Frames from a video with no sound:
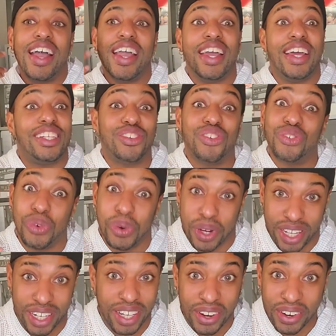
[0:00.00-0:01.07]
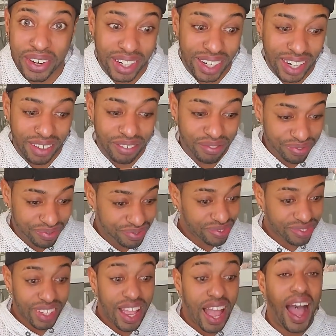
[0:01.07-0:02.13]
It's really early.
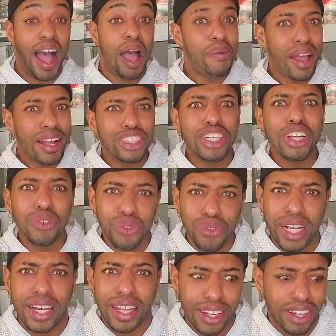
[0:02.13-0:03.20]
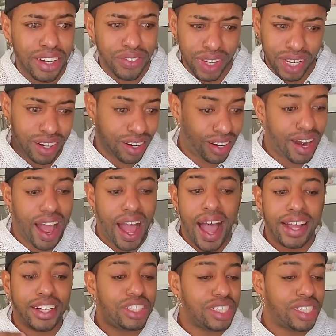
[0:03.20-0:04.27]
I'm actually a really good reader.
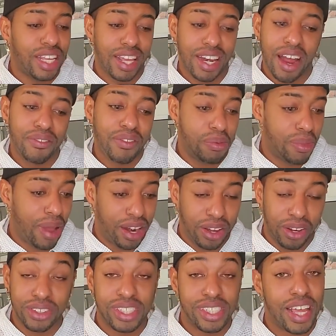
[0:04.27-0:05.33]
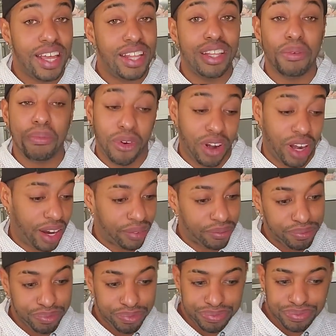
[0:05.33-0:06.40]
I just cannot read my notes in the morning.
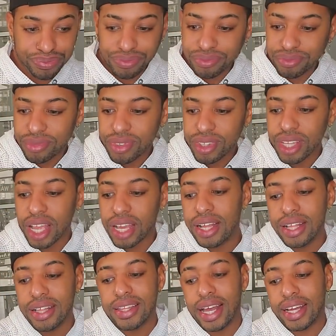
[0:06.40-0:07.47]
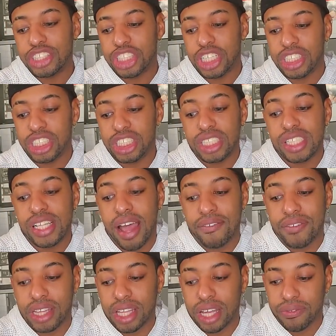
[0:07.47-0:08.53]
That changes
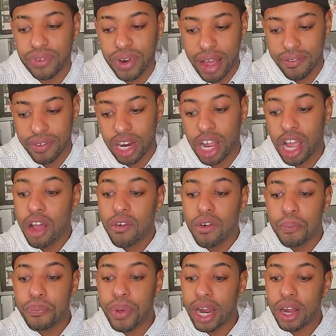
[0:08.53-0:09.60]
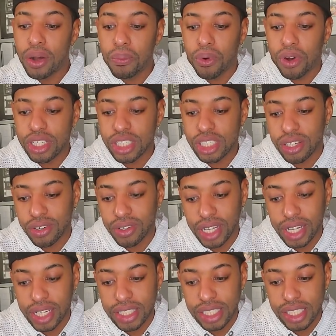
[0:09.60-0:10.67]
everything forever. Rebecca walks
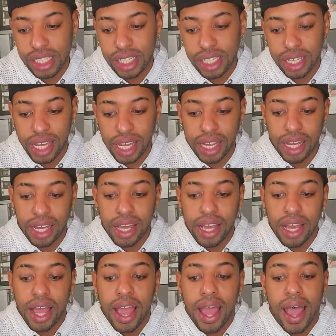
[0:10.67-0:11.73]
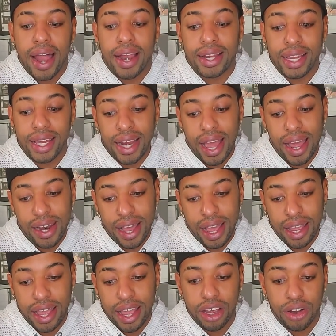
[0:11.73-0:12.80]
slowly into the lake late at
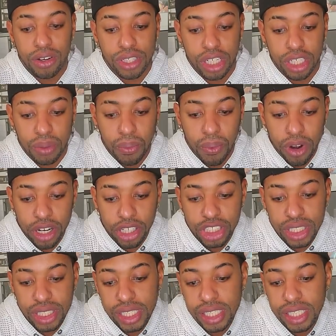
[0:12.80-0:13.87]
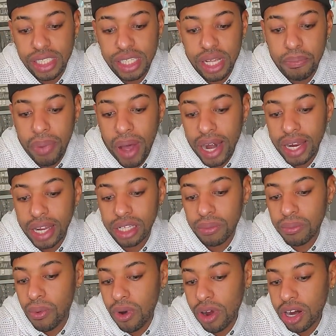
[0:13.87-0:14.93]
night and goes underwater. She sees a dead body in the
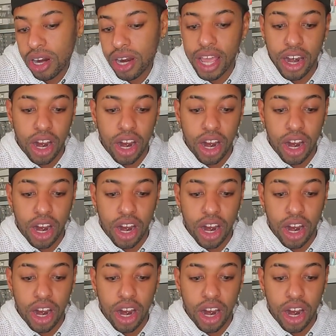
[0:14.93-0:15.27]
water.